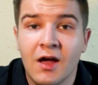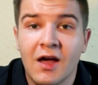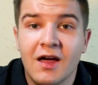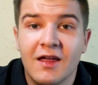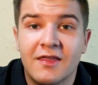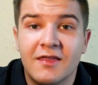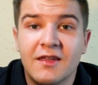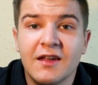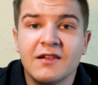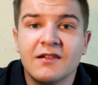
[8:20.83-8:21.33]

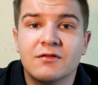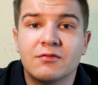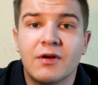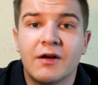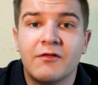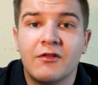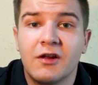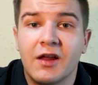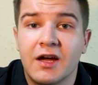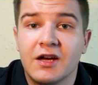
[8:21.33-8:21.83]
this
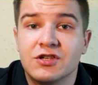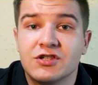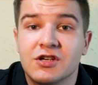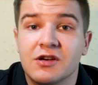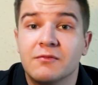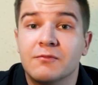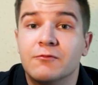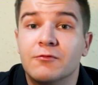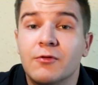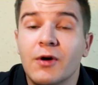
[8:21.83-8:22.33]
revelation
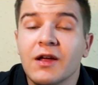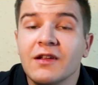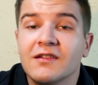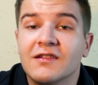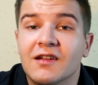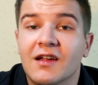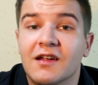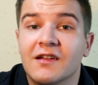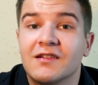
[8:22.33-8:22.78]
brings us